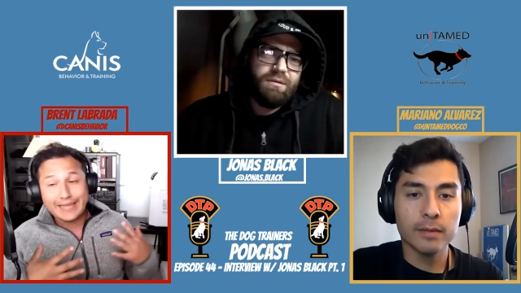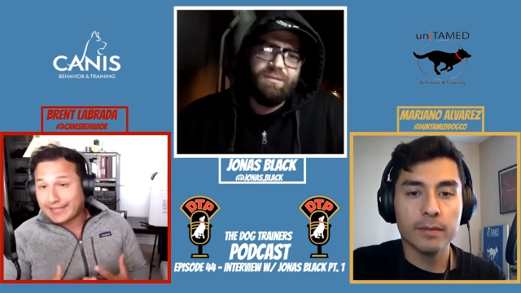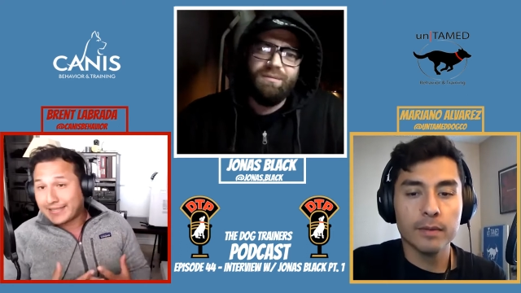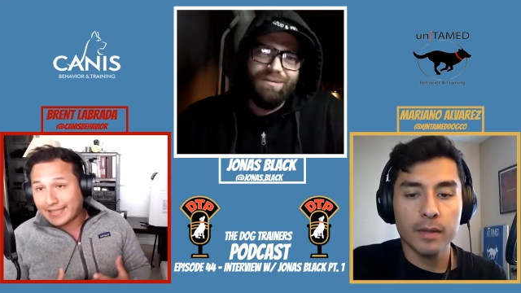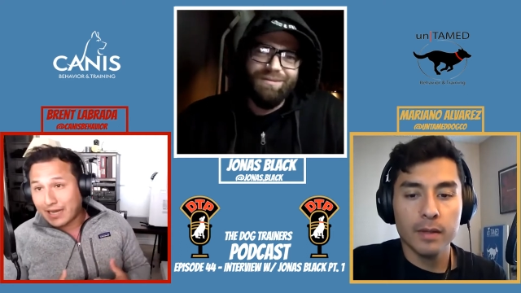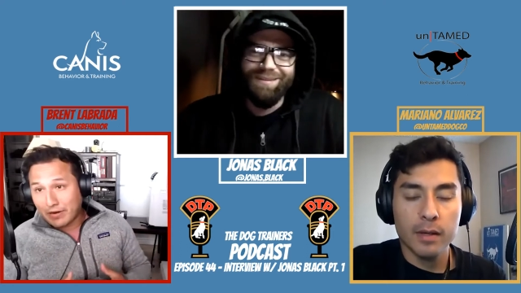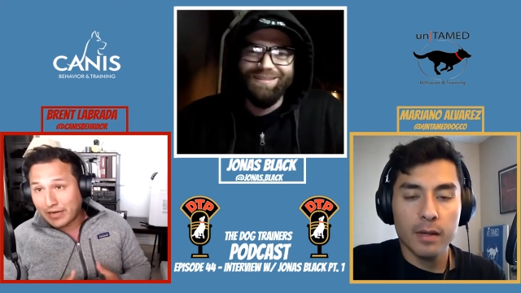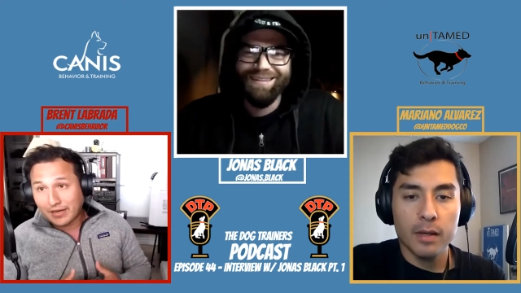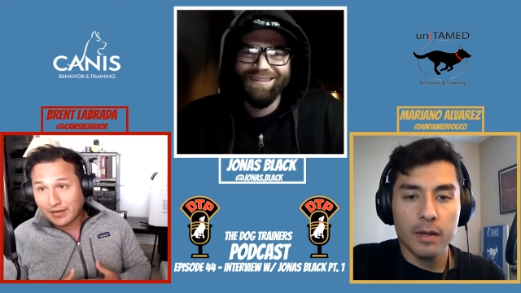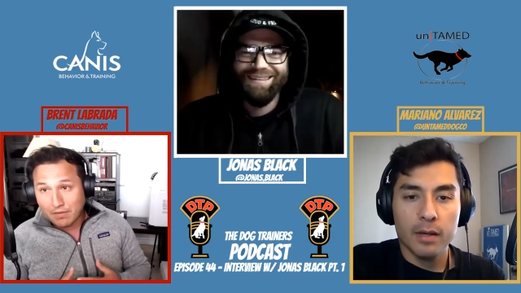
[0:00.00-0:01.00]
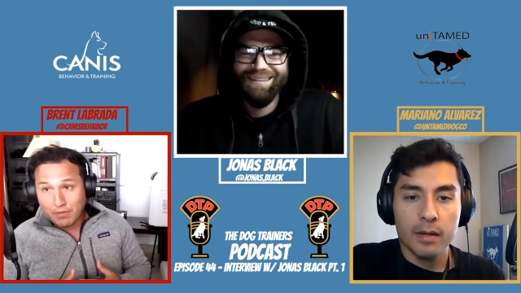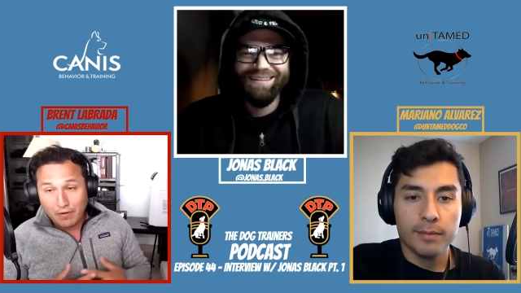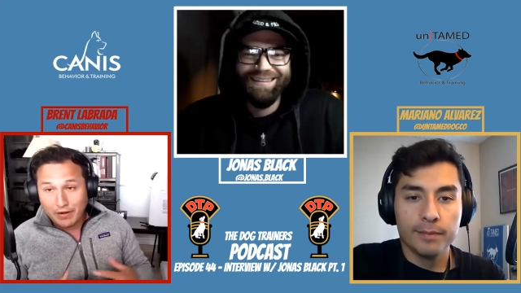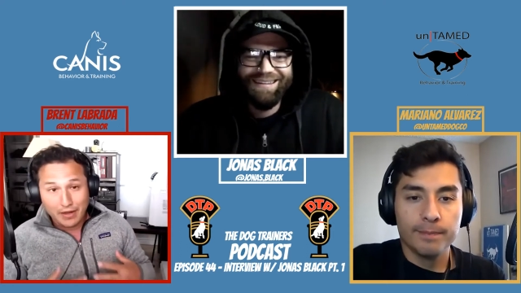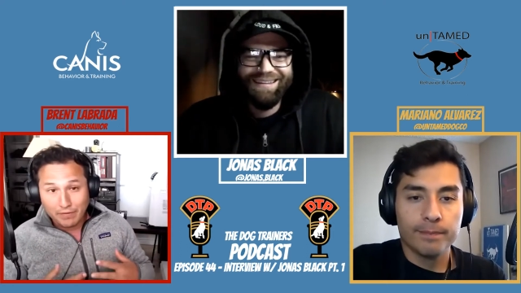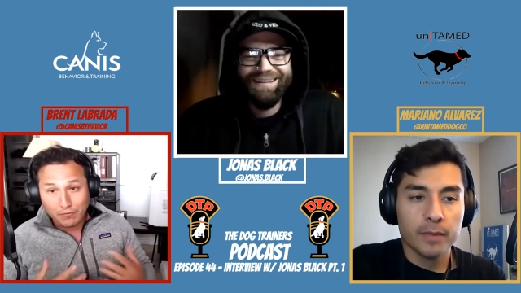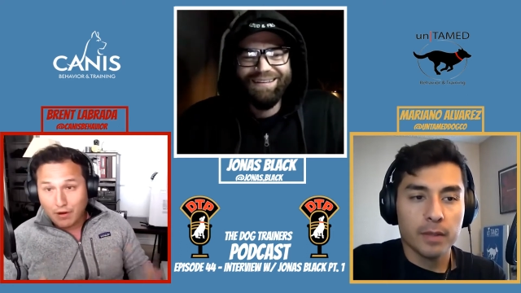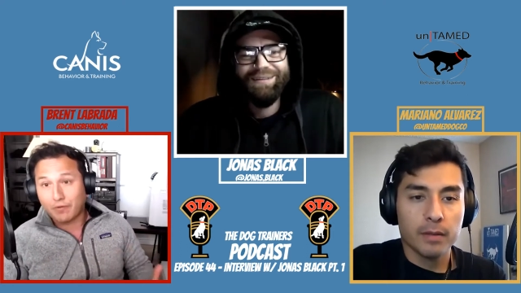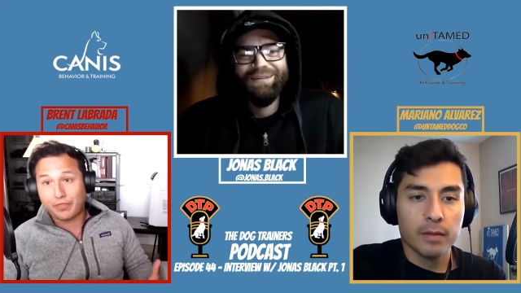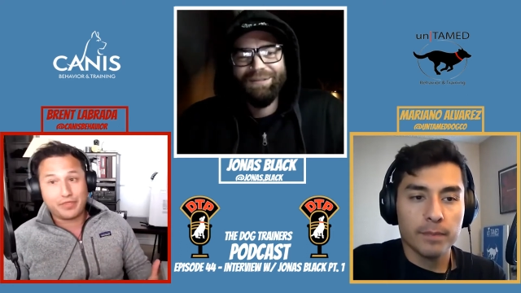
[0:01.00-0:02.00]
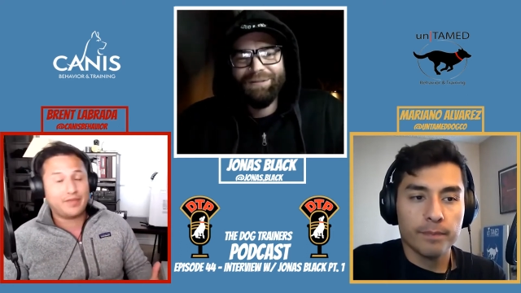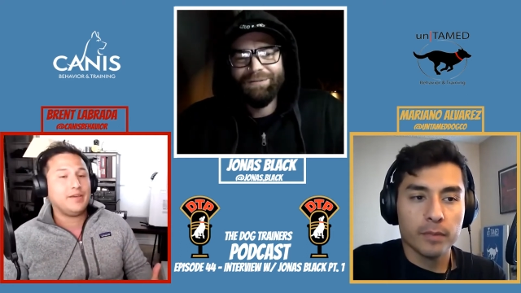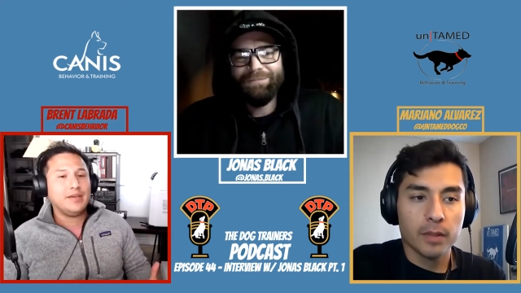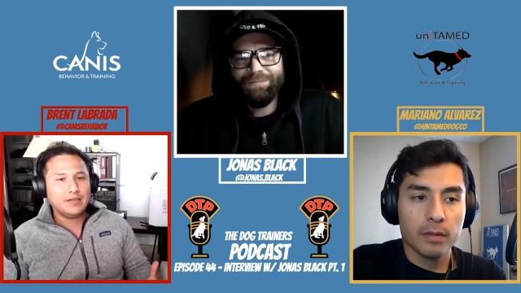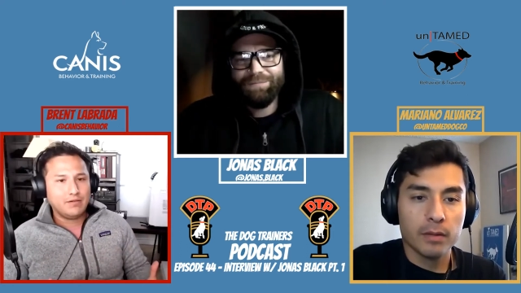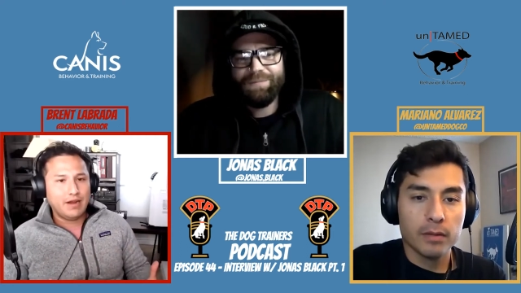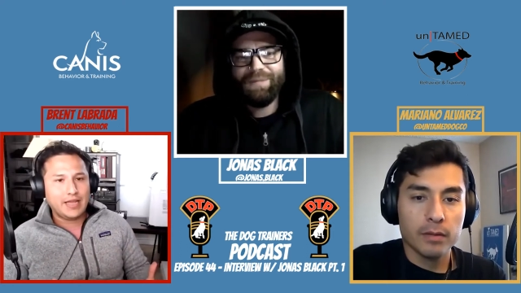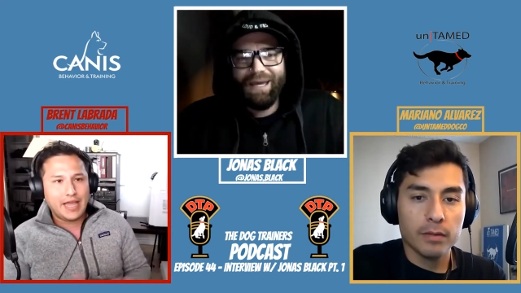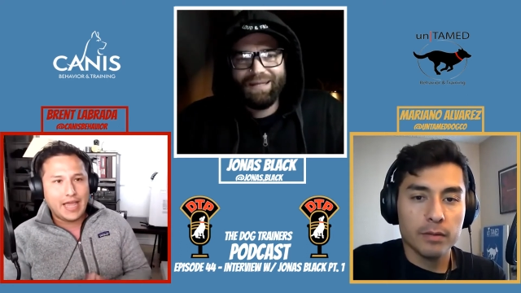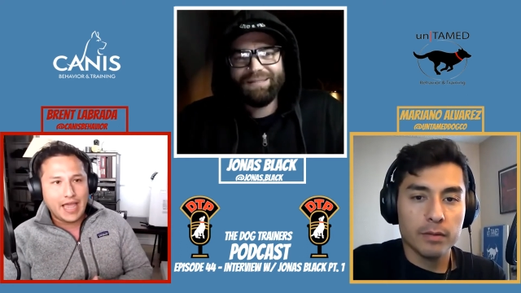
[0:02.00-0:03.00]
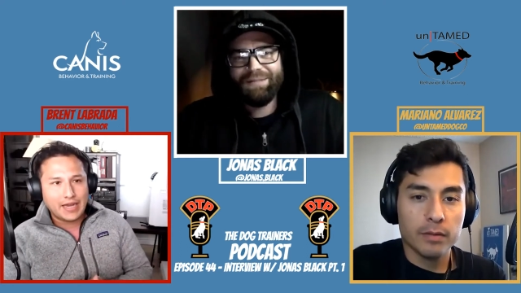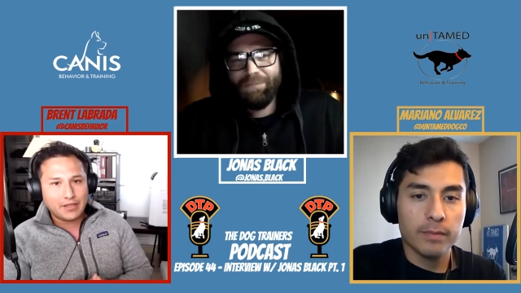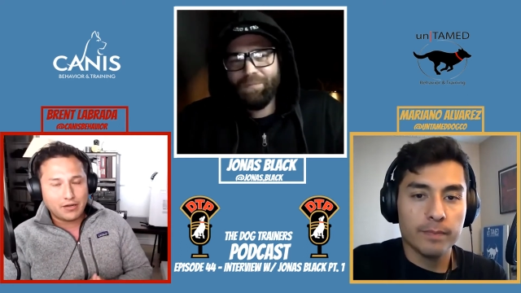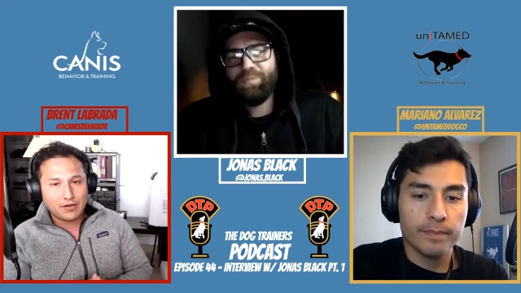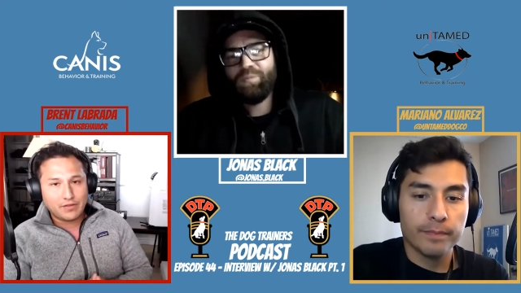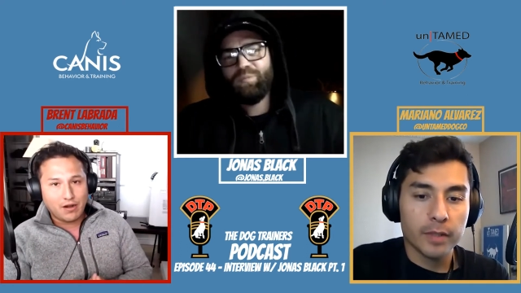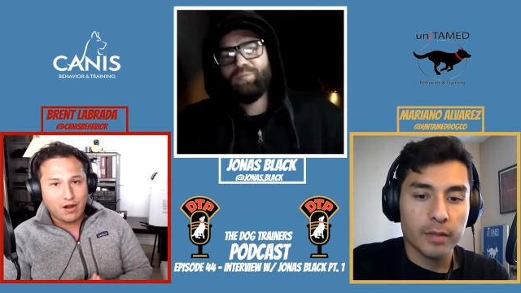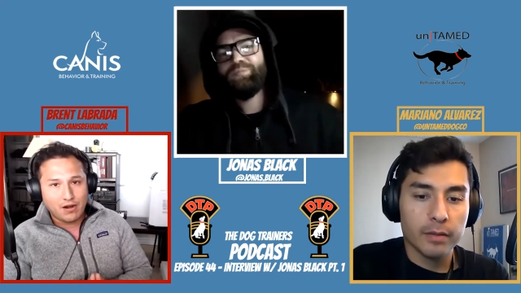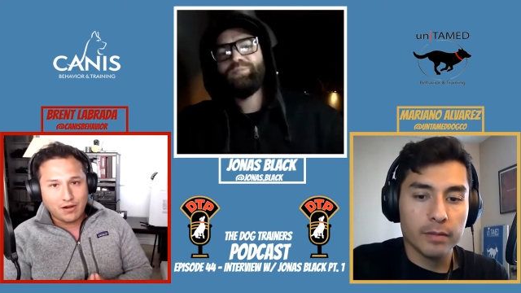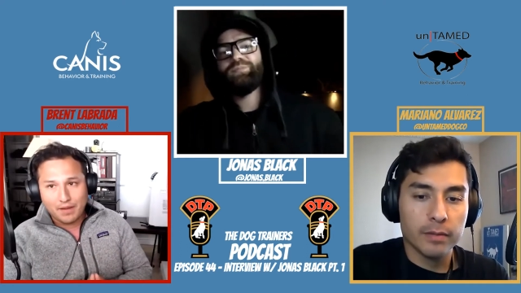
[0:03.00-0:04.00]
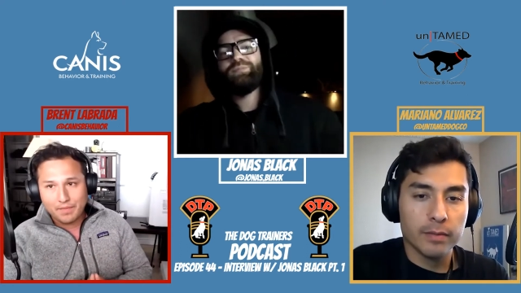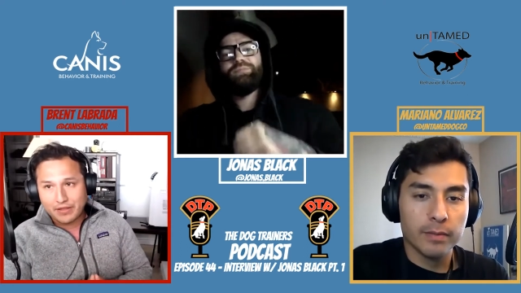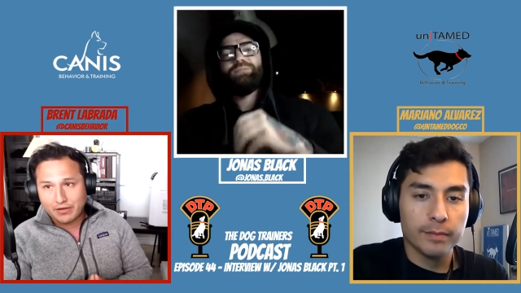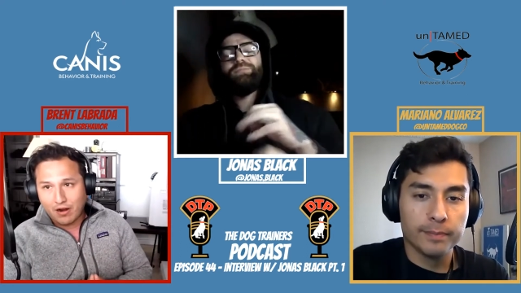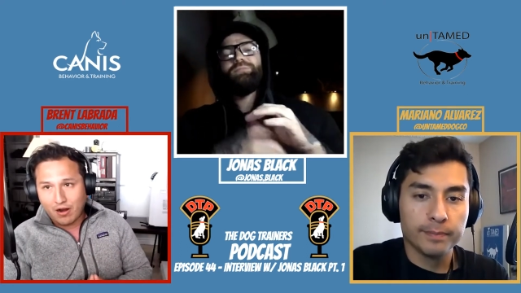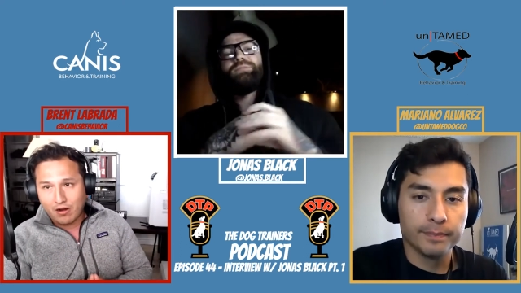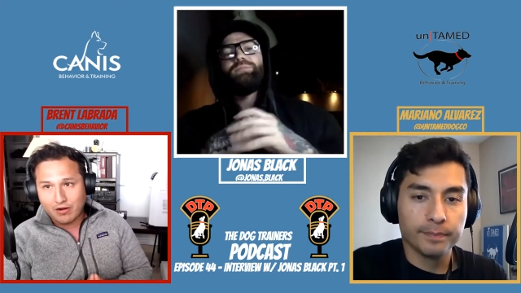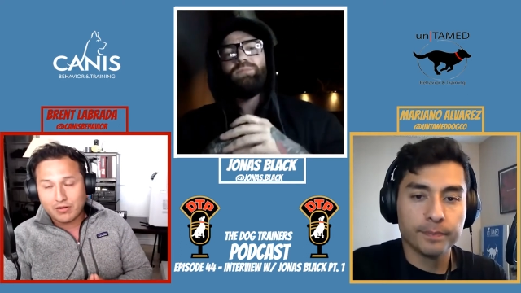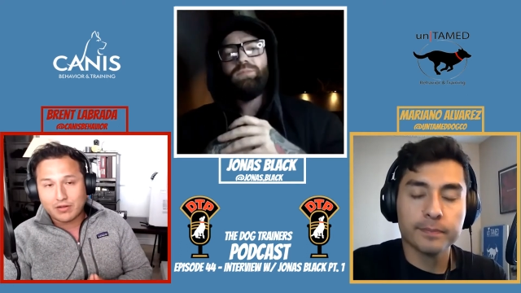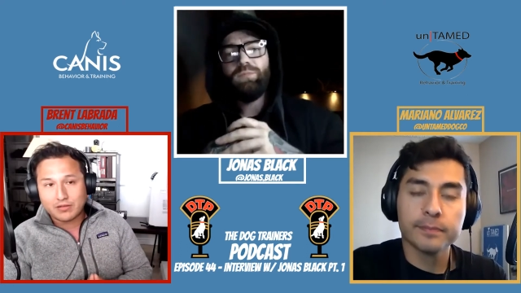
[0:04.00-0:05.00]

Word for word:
Speaker 1: necessary component of growth right yeah. and there there are i mean there are